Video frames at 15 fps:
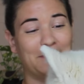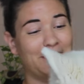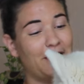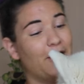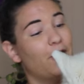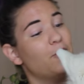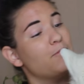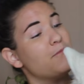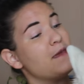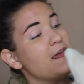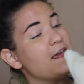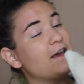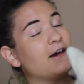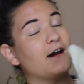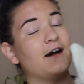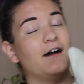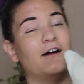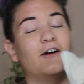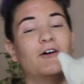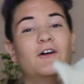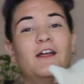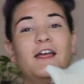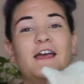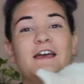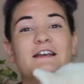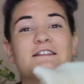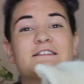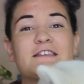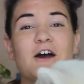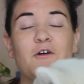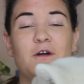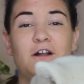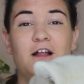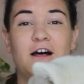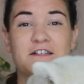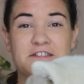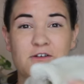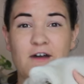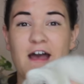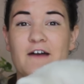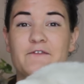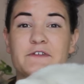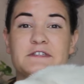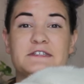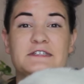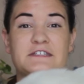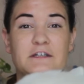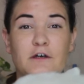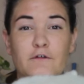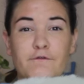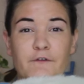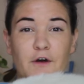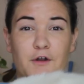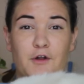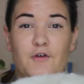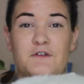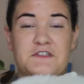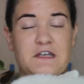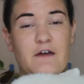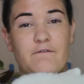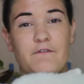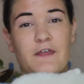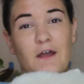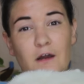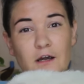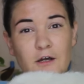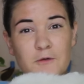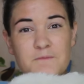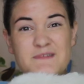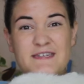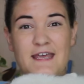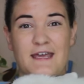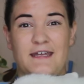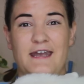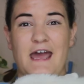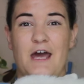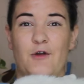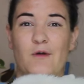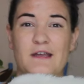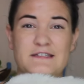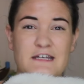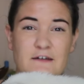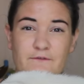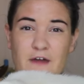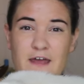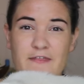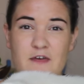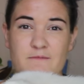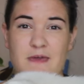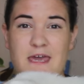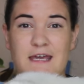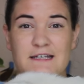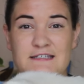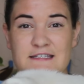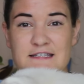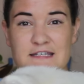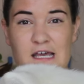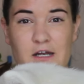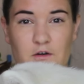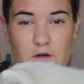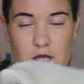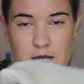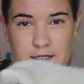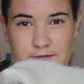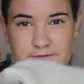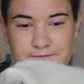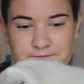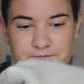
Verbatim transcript: below. Miko! So it'll also have still photos of the herbs and how to identify them, etc.